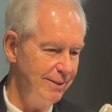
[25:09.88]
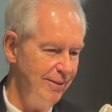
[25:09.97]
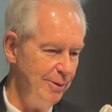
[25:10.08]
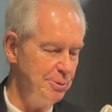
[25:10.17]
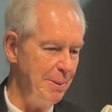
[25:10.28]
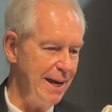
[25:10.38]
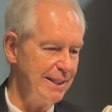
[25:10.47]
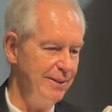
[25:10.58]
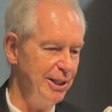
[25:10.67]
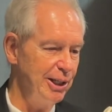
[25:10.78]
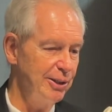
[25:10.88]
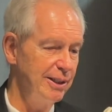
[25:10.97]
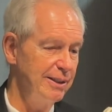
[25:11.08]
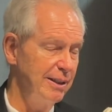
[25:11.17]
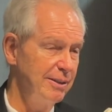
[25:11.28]
was back in the
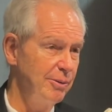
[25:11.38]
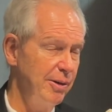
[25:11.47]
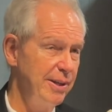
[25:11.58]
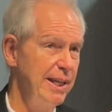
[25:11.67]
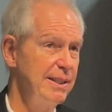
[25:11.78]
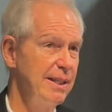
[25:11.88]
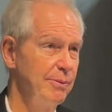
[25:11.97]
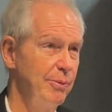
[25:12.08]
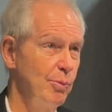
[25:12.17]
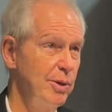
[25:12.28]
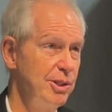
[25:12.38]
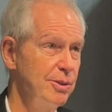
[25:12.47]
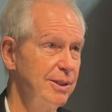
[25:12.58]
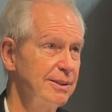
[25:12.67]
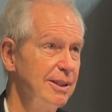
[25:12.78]
era or day when you
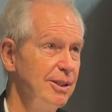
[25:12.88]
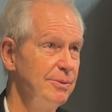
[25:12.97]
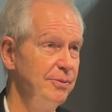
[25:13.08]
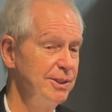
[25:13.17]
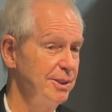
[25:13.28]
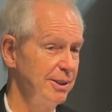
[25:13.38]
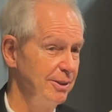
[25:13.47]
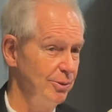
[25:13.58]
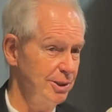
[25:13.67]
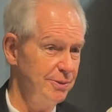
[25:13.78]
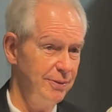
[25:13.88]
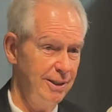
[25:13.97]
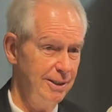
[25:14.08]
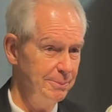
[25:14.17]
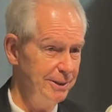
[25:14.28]
could go visit a horse
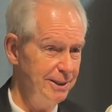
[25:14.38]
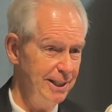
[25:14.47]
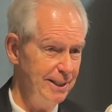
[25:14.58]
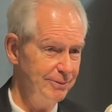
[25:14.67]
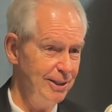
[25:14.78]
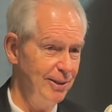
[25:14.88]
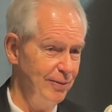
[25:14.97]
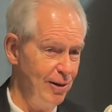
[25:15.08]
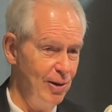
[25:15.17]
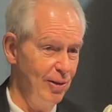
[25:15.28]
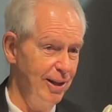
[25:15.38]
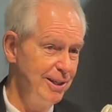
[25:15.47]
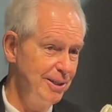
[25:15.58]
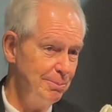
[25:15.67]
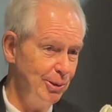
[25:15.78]
farm and didn't have to have all the
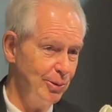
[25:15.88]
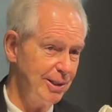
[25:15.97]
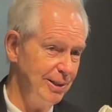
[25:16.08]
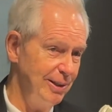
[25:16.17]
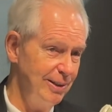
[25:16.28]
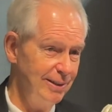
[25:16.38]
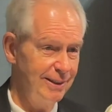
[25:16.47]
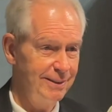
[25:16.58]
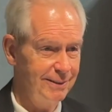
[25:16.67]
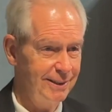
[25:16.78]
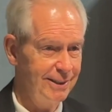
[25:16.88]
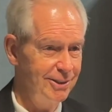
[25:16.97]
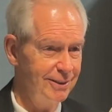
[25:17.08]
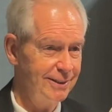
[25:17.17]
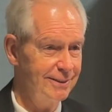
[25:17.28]
protocol and everything.
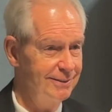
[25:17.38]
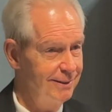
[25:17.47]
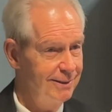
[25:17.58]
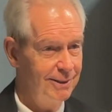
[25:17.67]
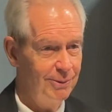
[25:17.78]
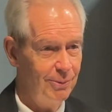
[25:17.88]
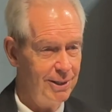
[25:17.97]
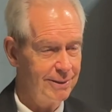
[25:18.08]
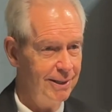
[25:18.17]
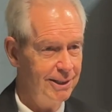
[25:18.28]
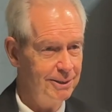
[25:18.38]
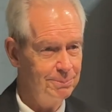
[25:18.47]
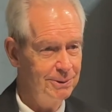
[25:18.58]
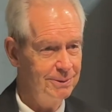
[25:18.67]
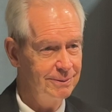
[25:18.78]
You could walk right
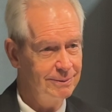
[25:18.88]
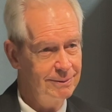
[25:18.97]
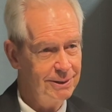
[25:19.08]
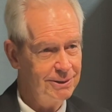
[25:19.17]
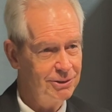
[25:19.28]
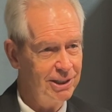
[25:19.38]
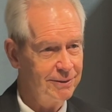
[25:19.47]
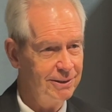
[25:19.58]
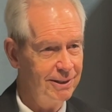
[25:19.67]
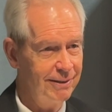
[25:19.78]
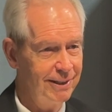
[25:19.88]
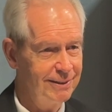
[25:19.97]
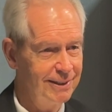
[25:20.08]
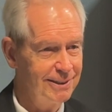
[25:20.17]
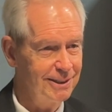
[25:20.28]
up and look at Secretariat
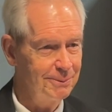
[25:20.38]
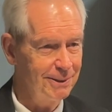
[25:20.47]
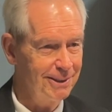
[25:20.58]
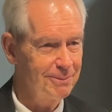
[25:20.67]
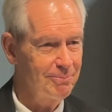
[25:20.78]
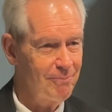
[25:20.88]
and that type of thing.